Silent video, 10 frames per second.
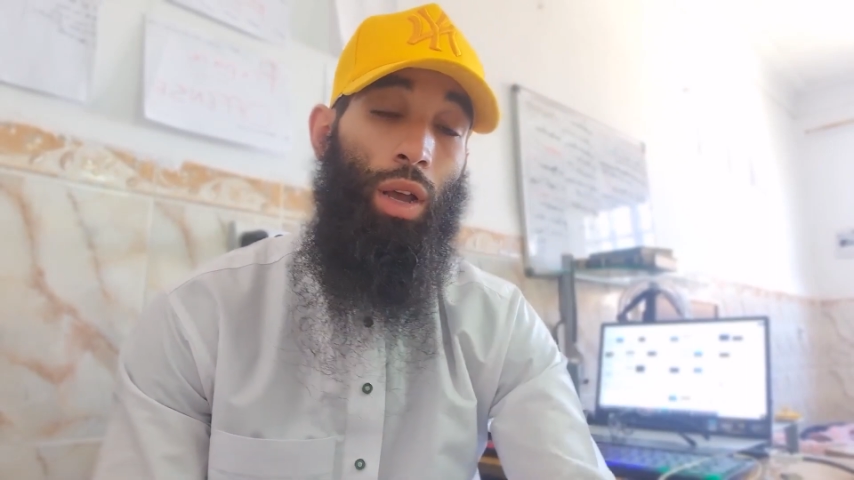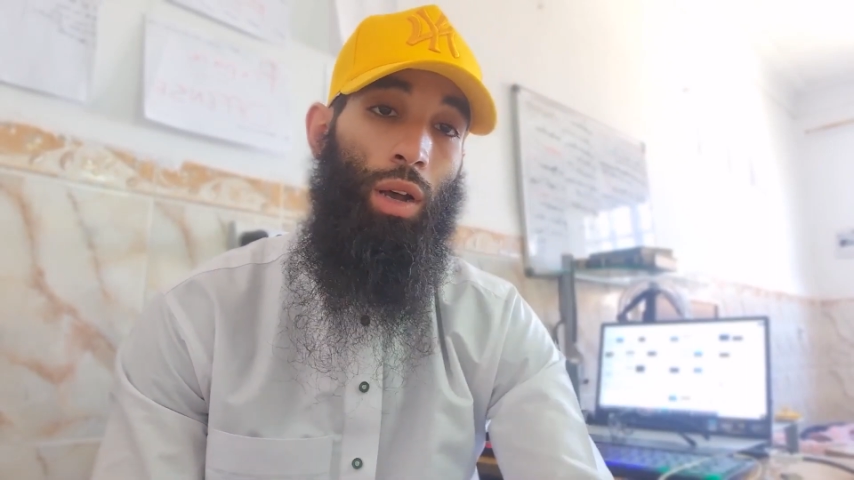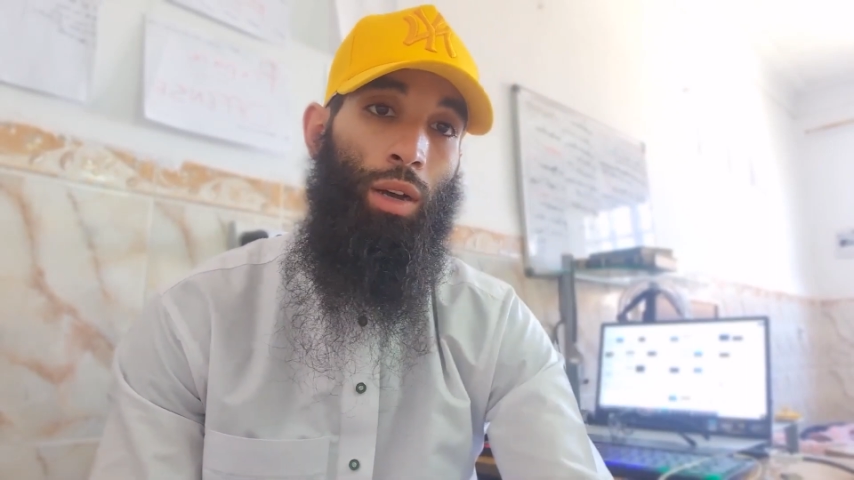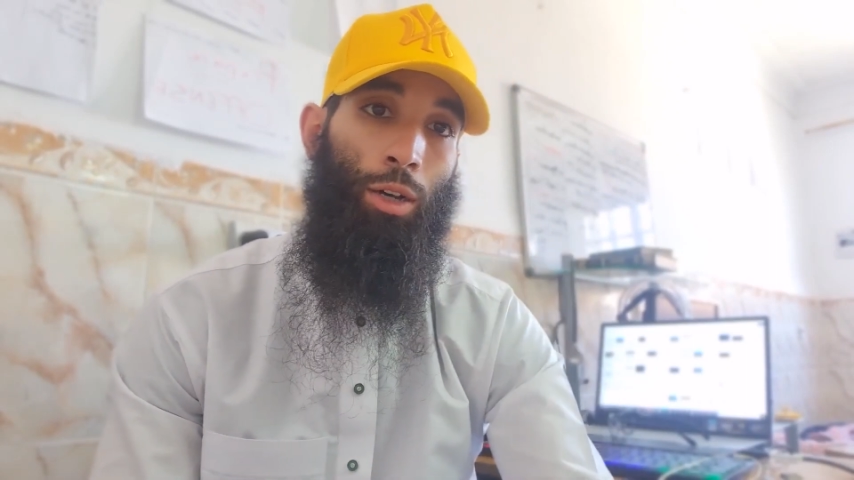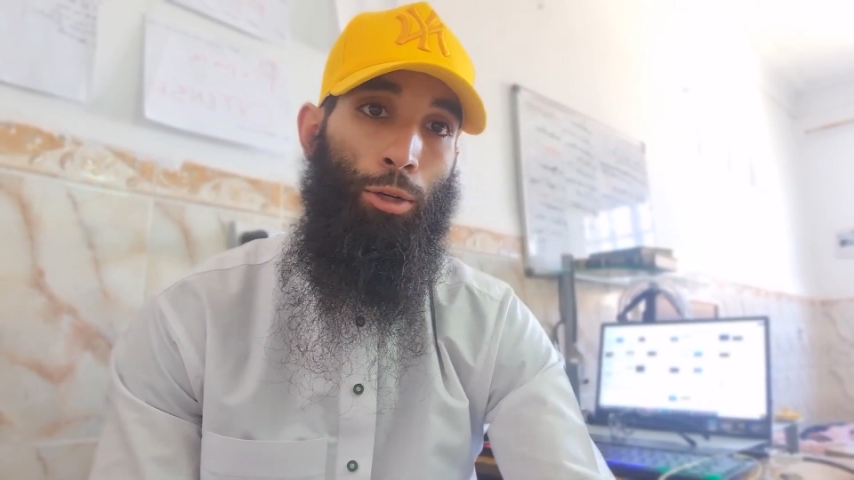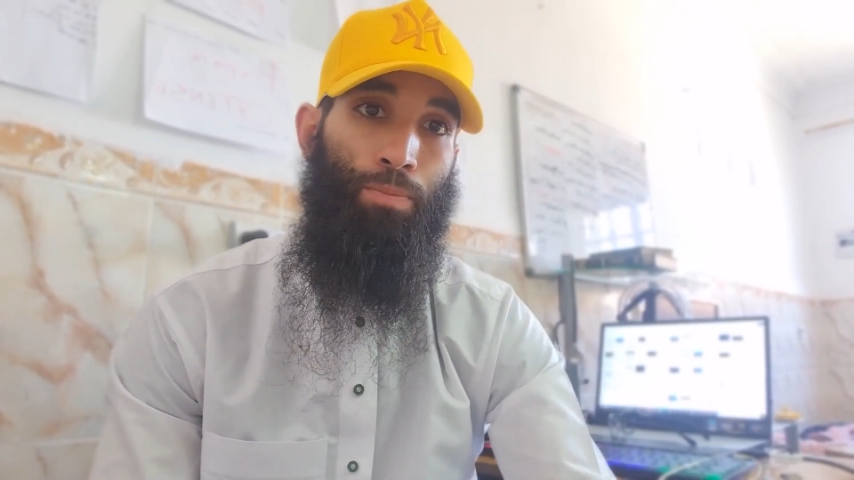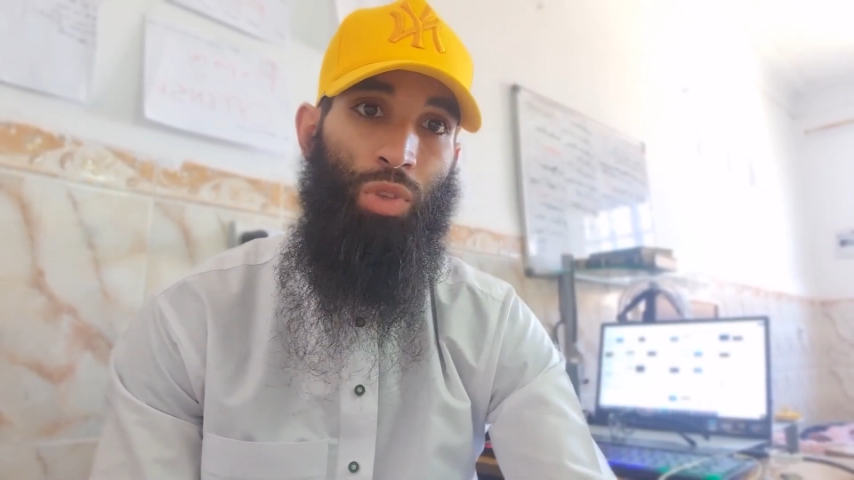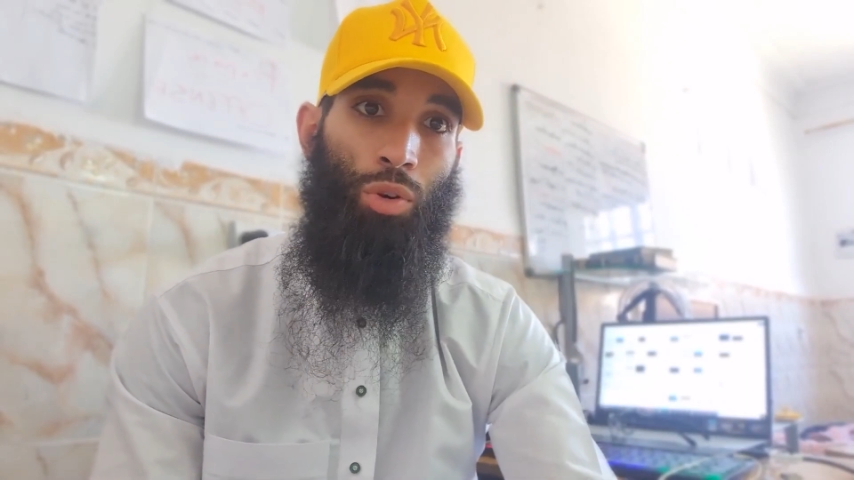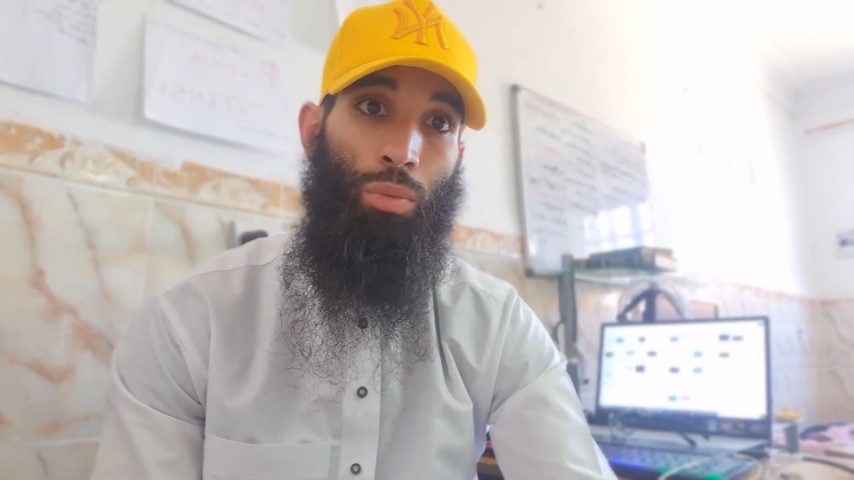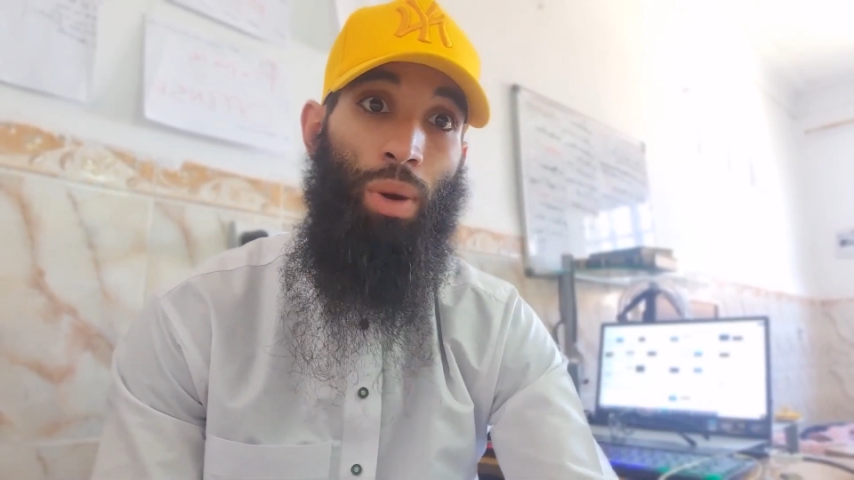
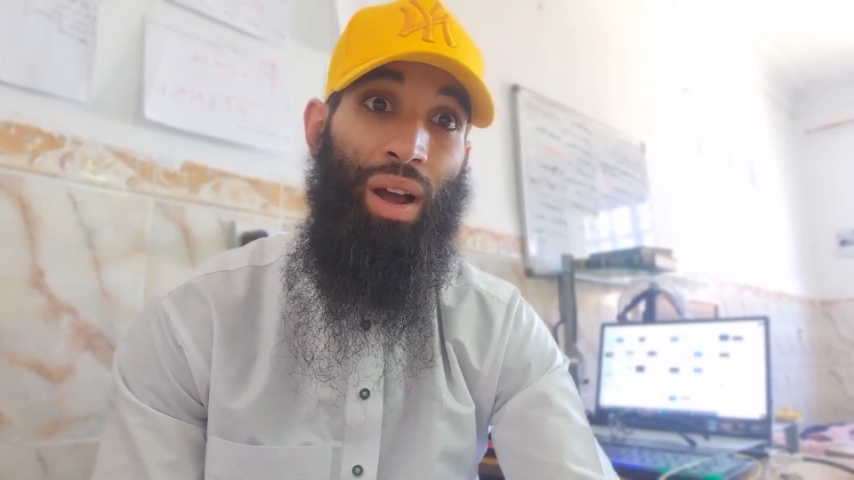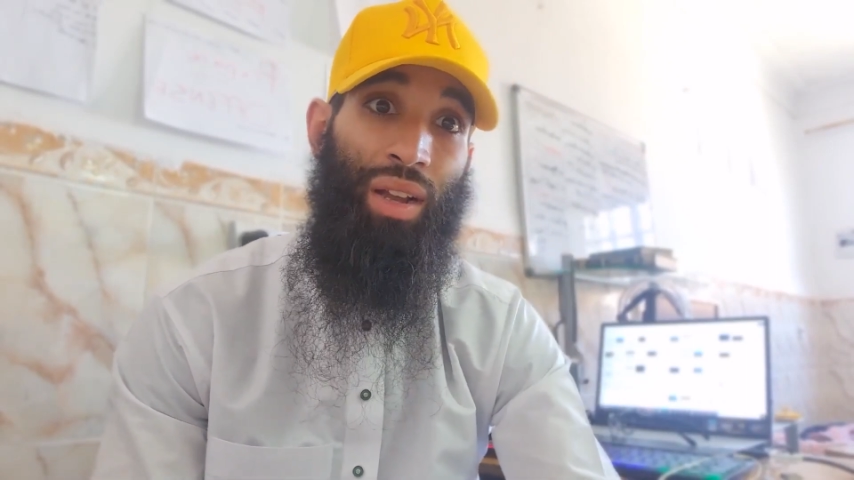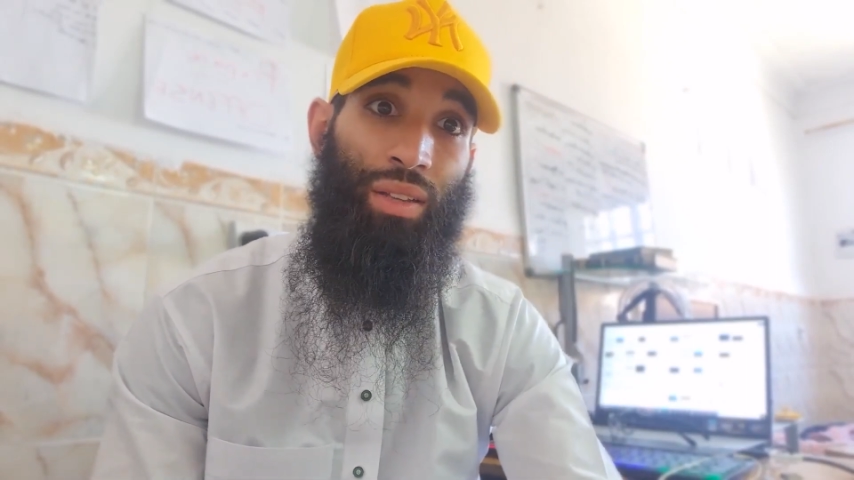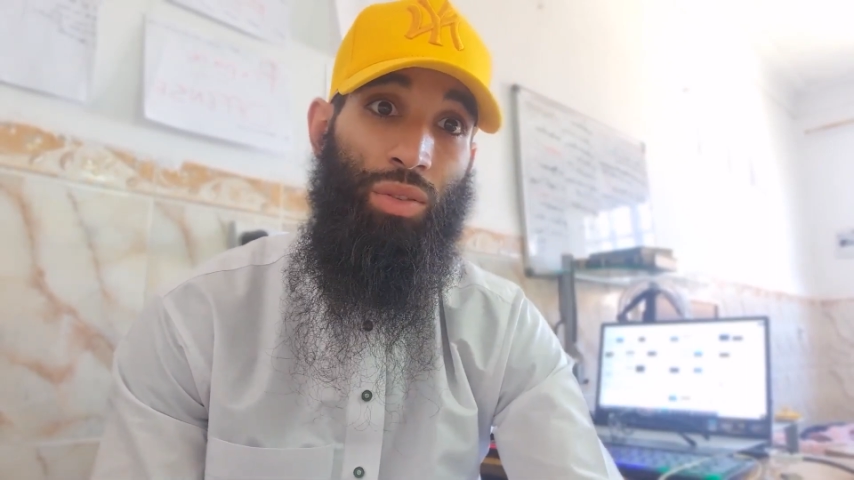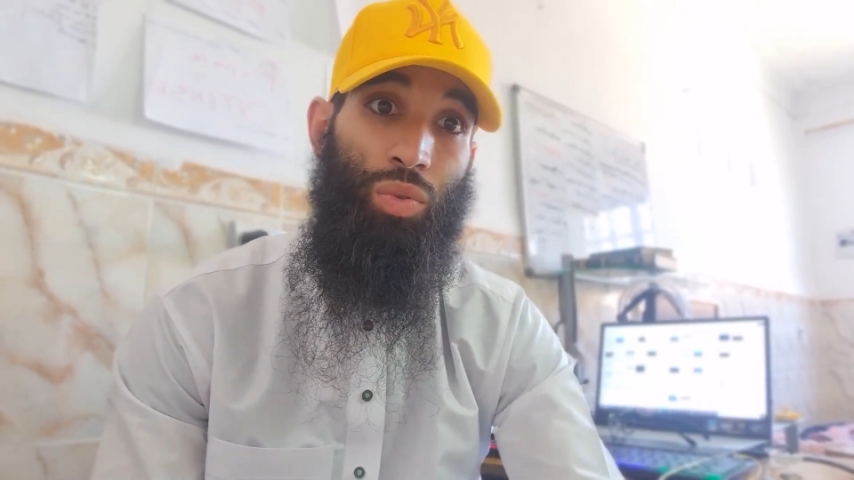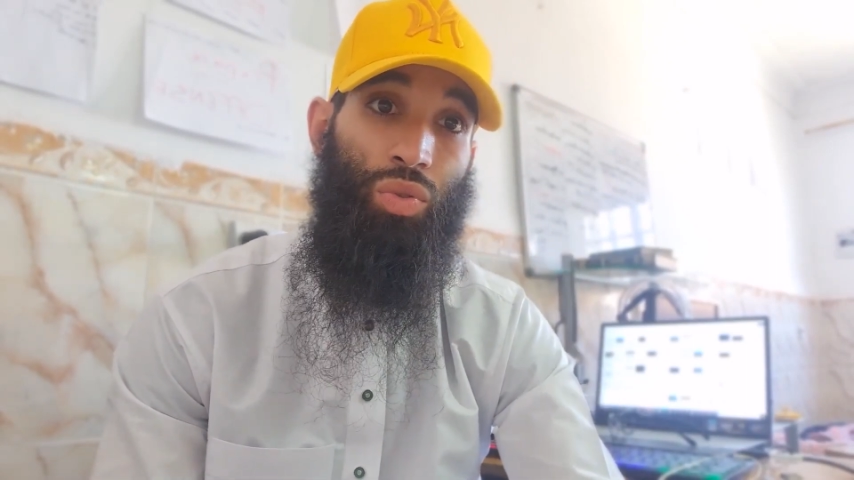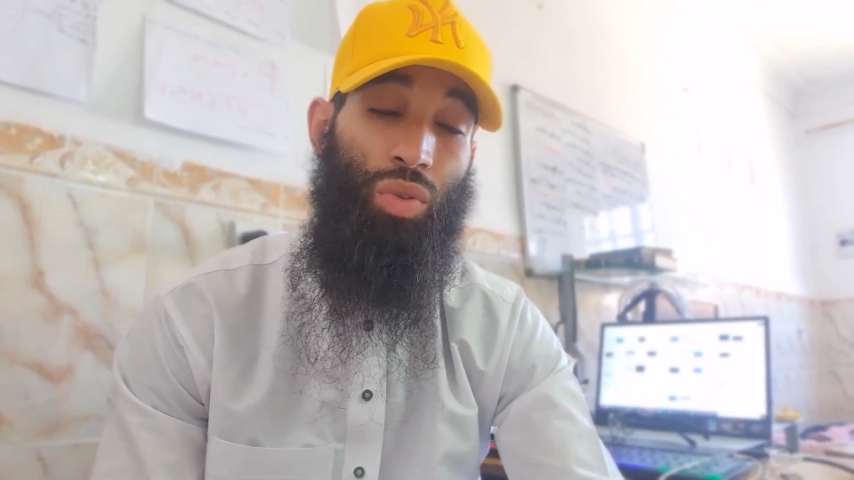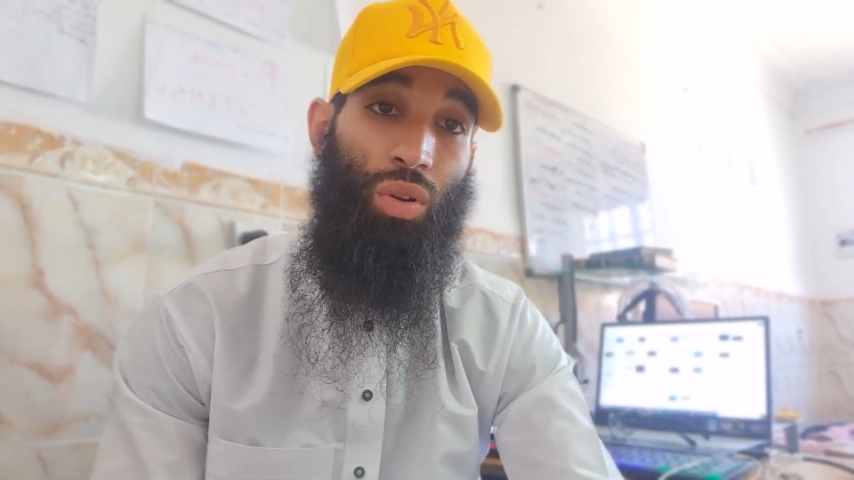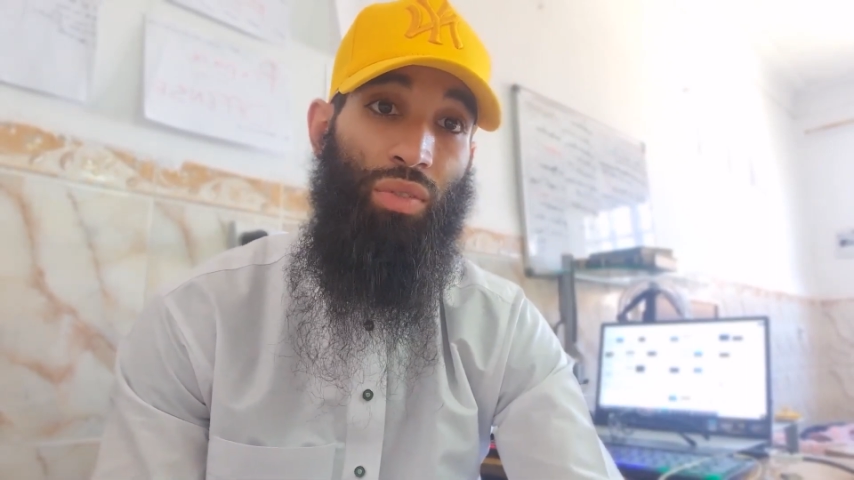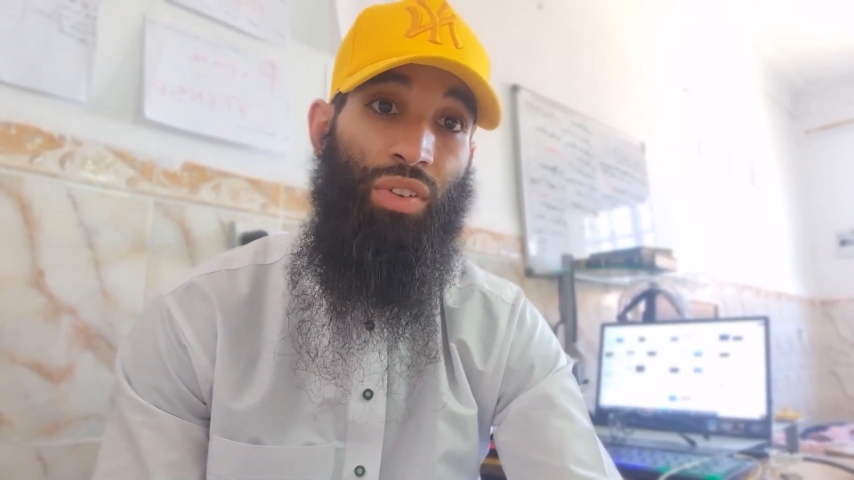mind to
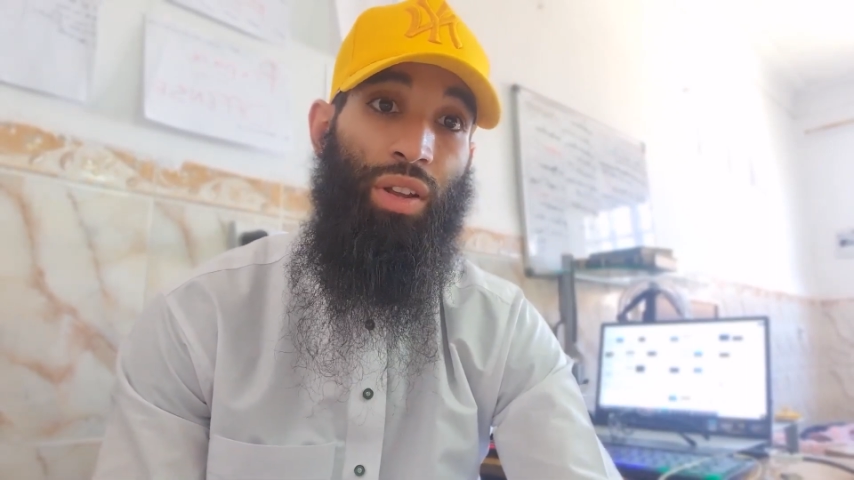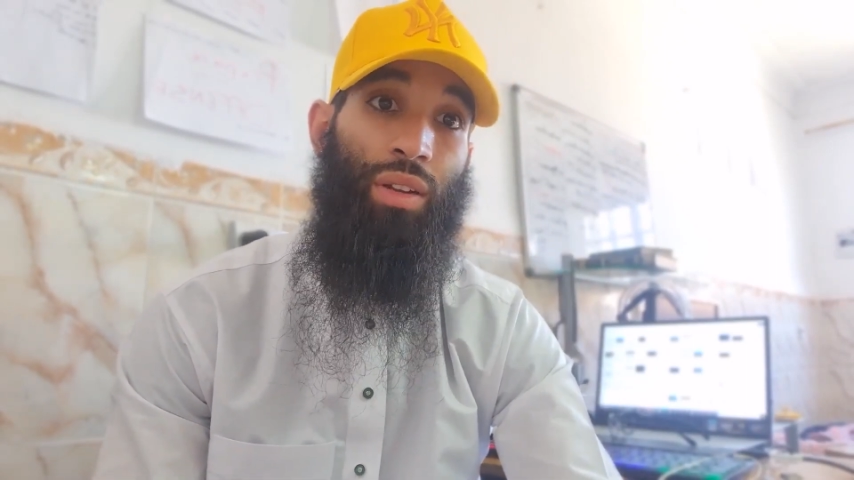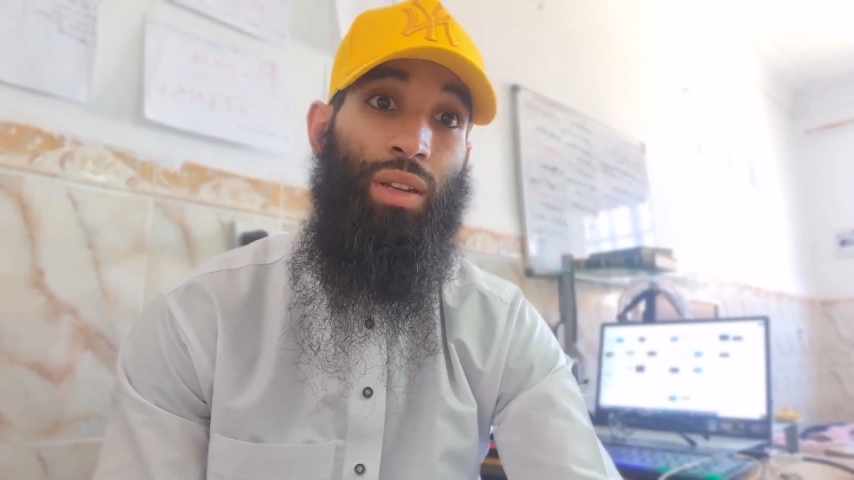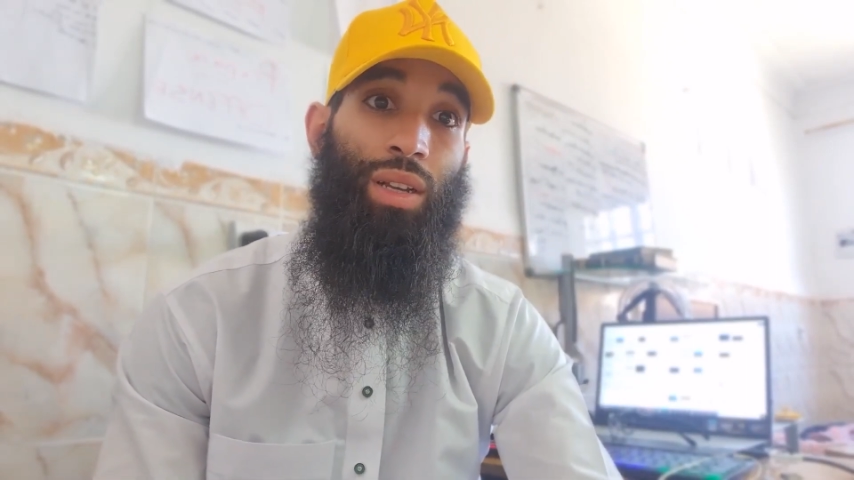solving